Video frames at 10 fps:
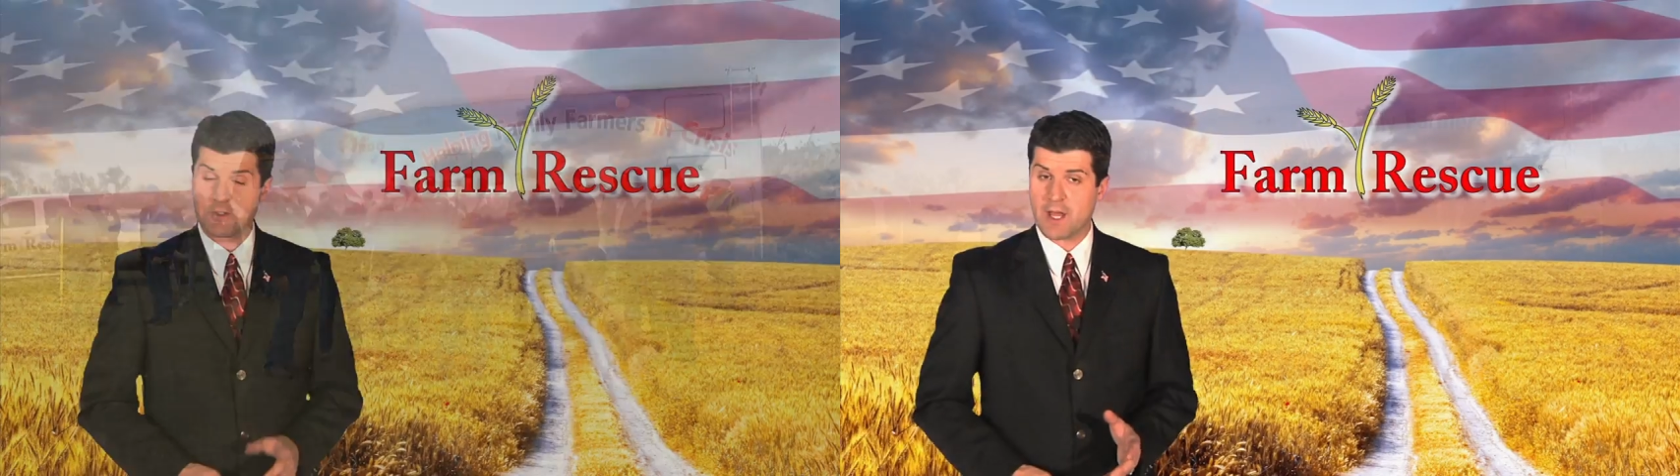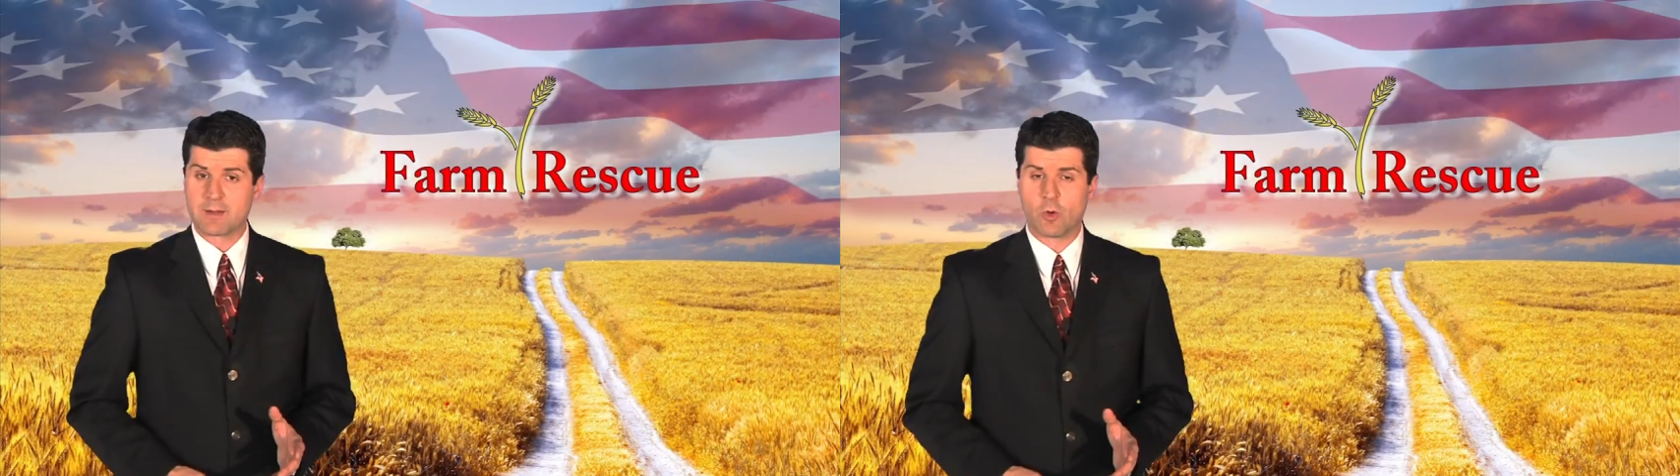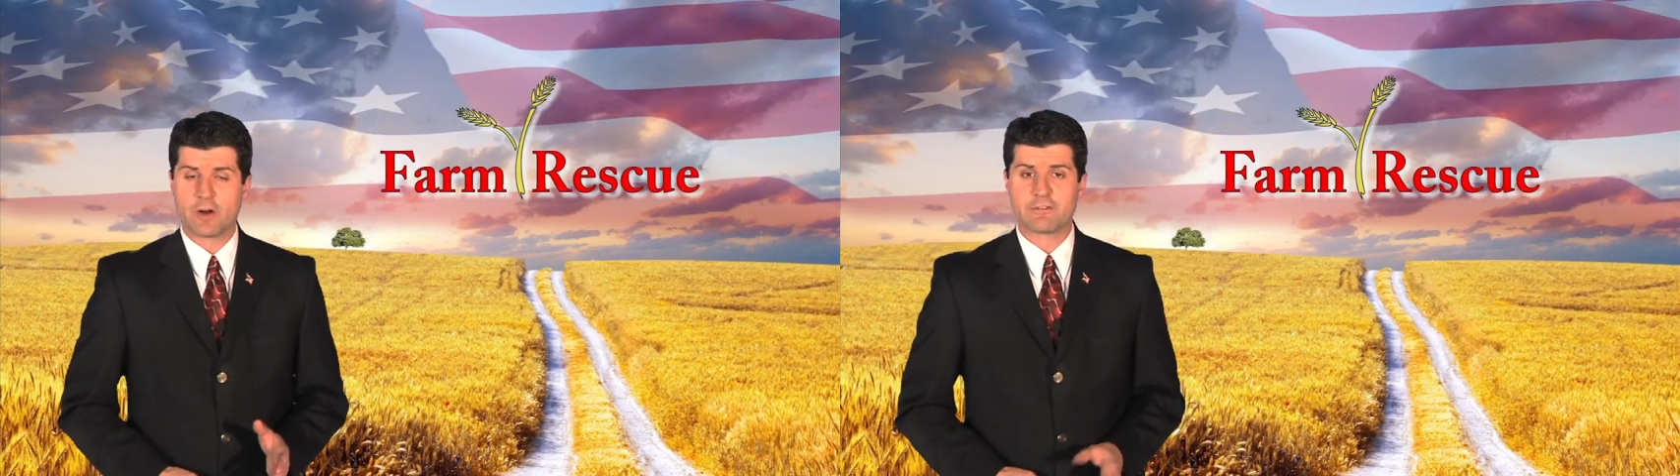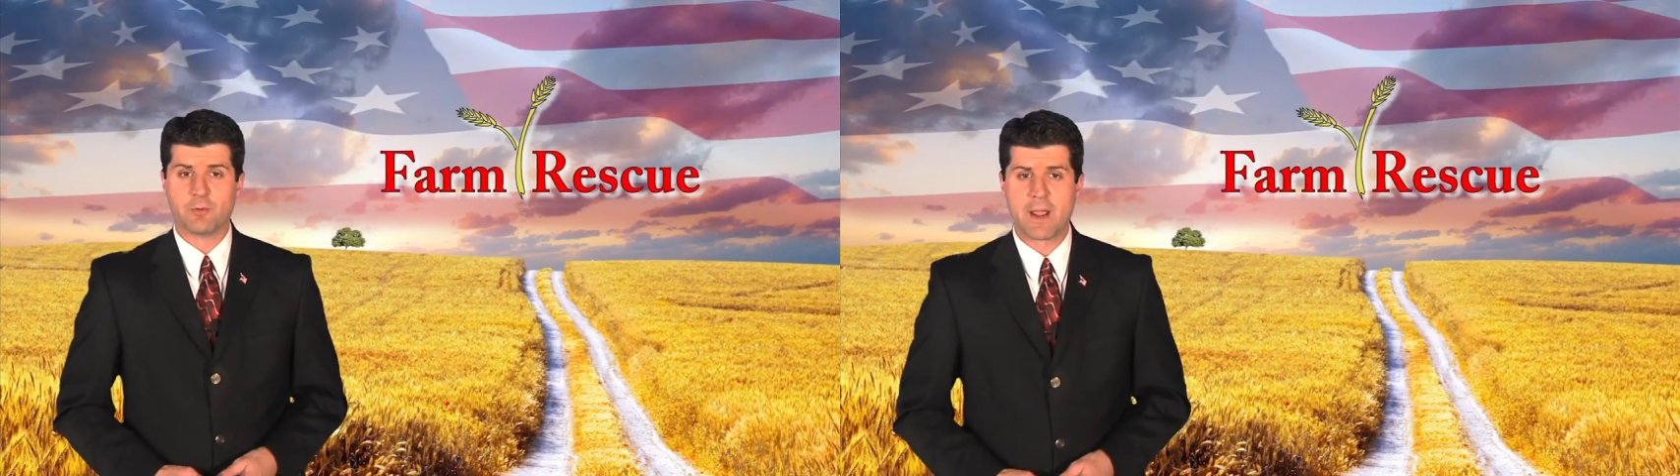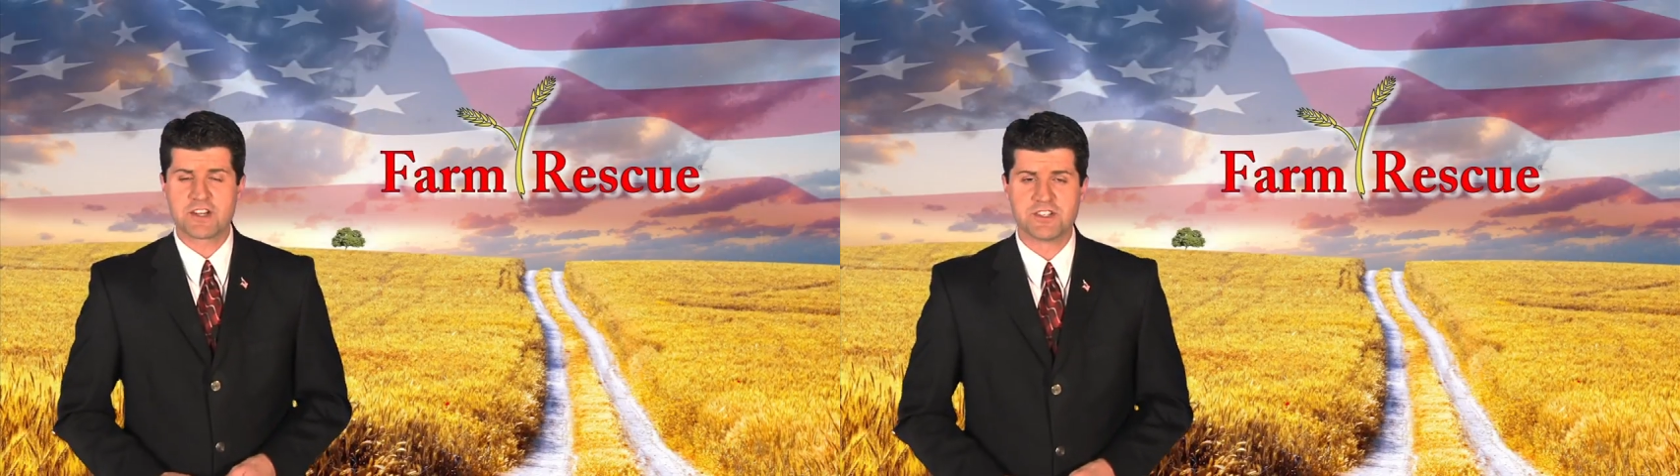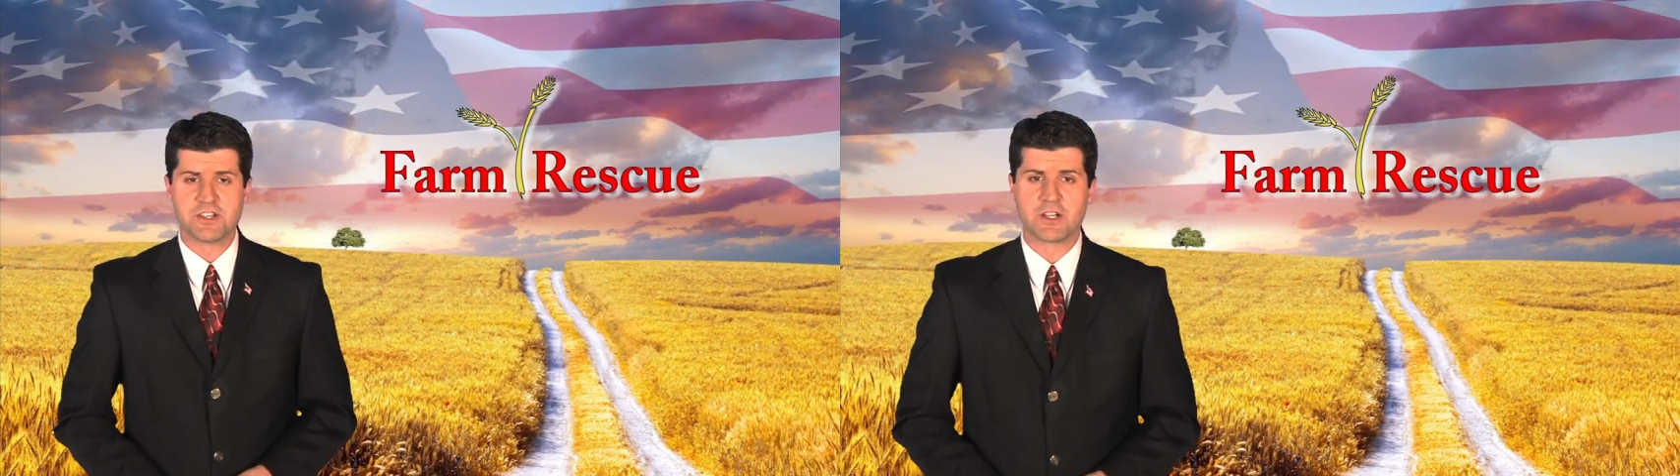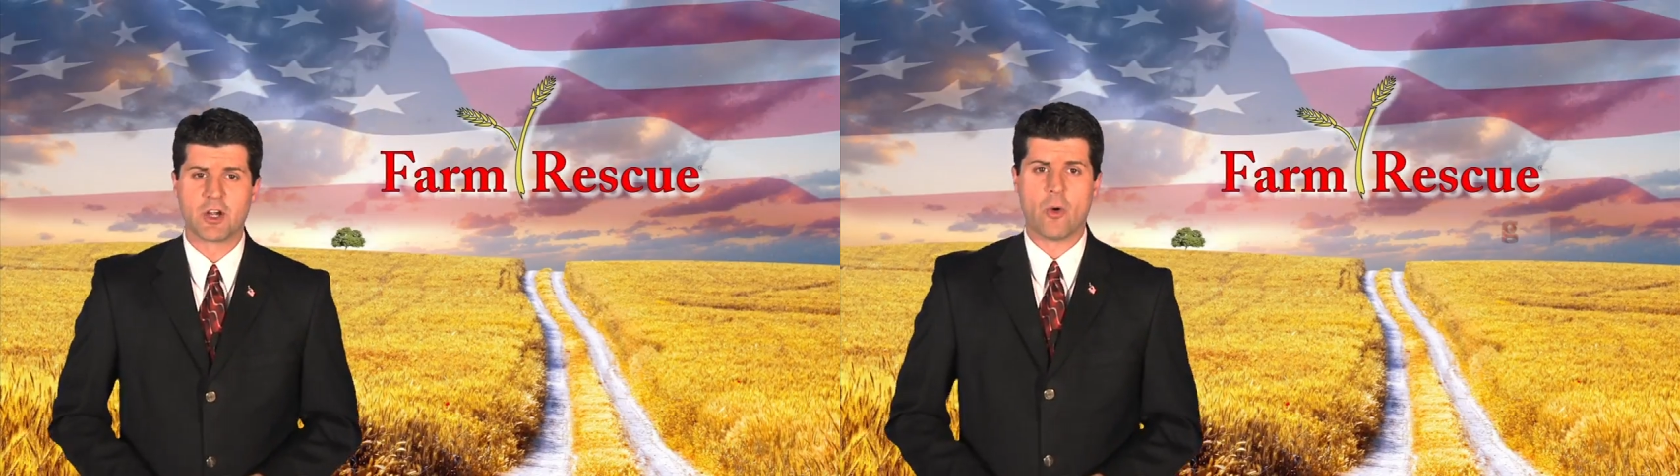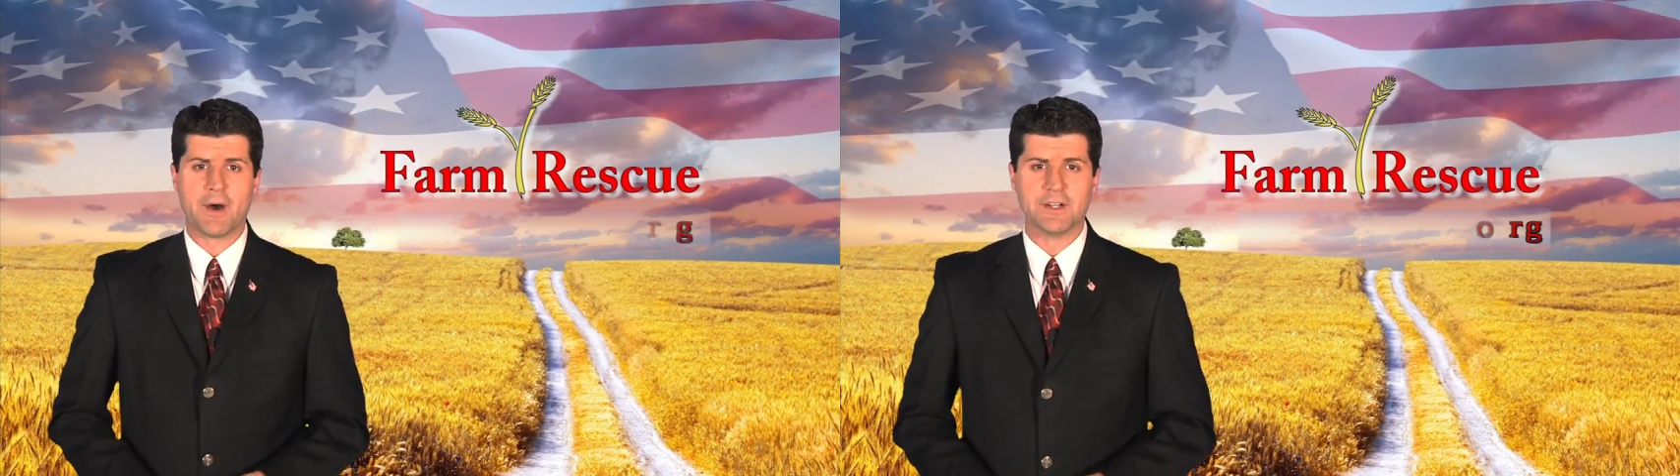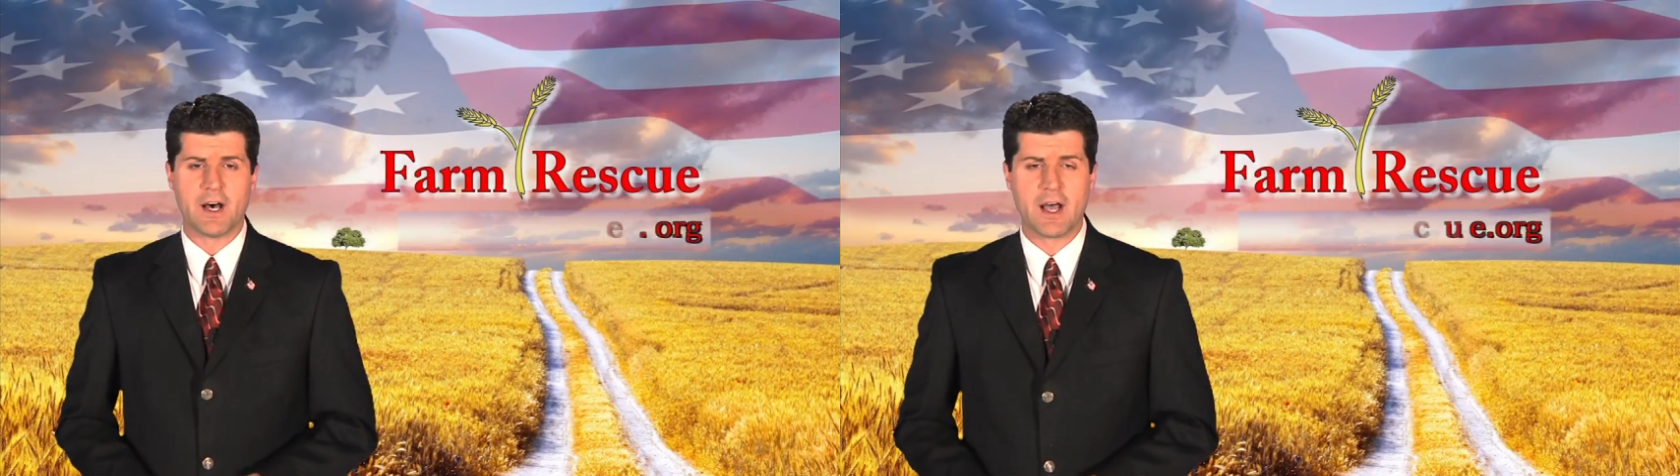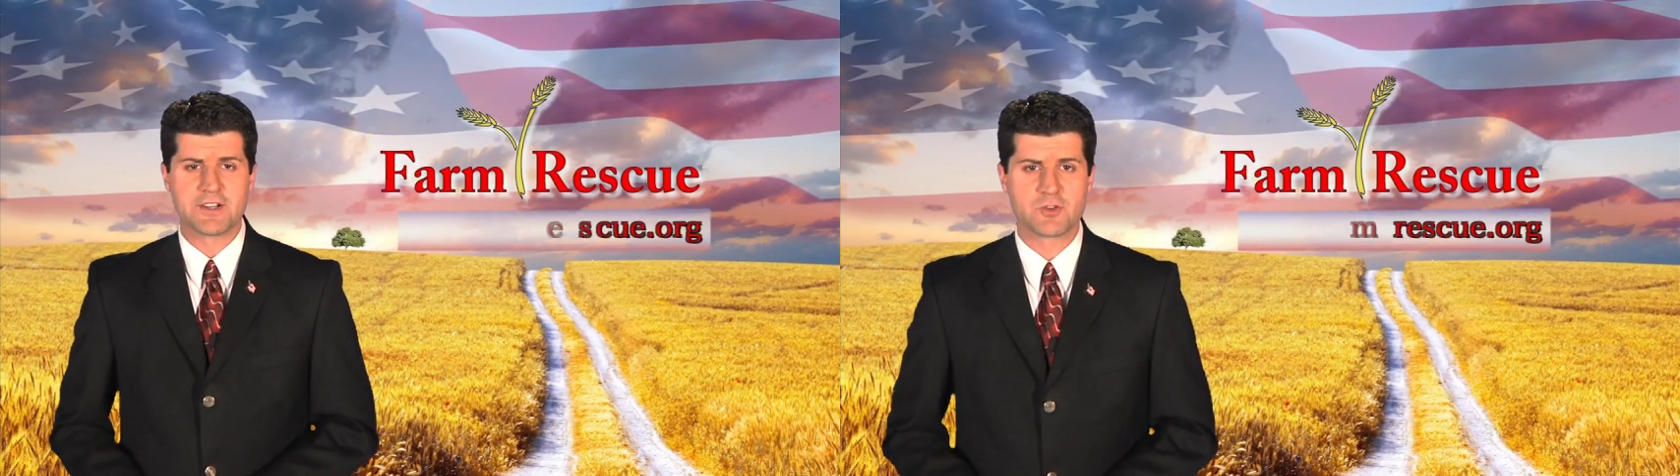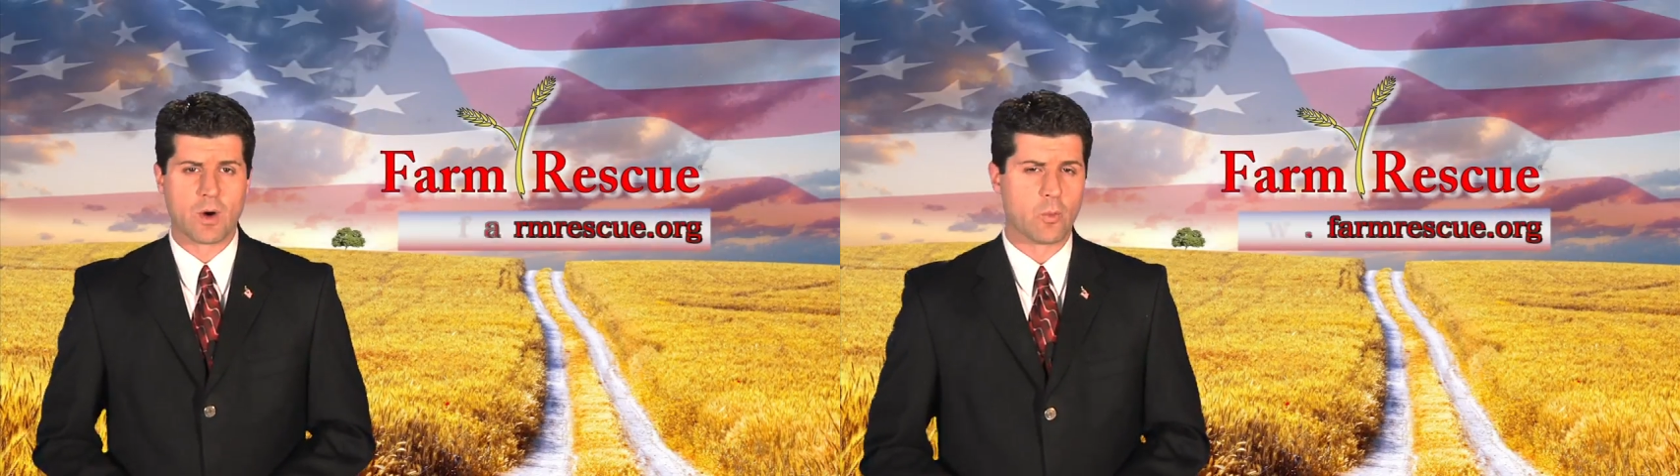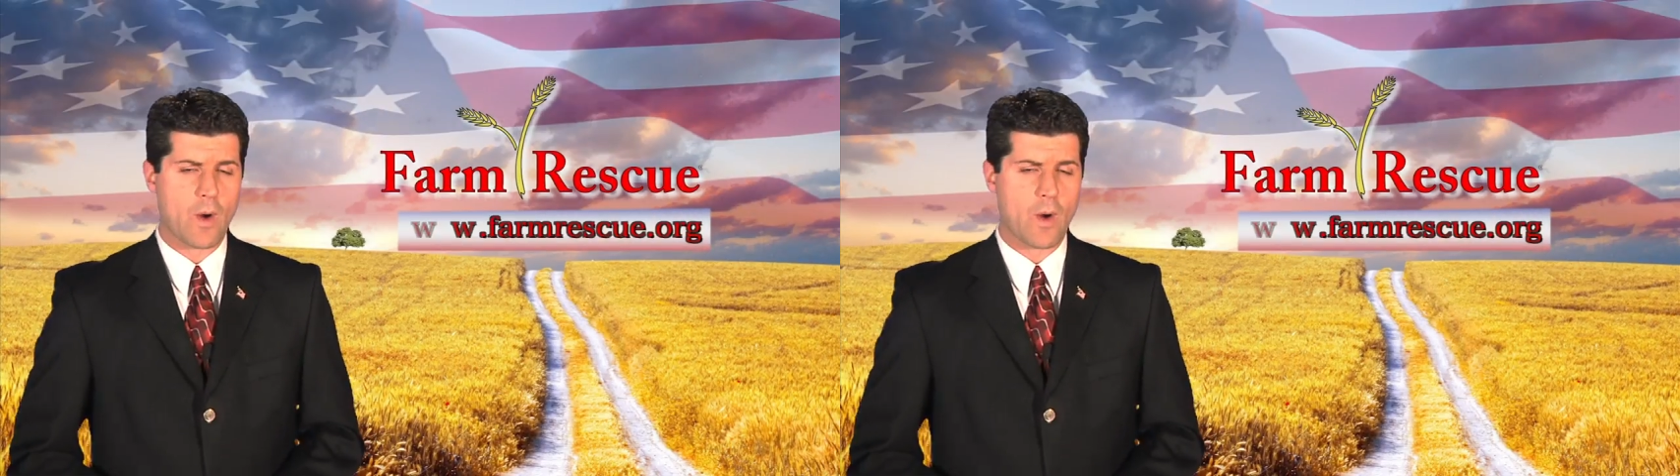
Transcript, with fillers: you'd like more information, you can go online to our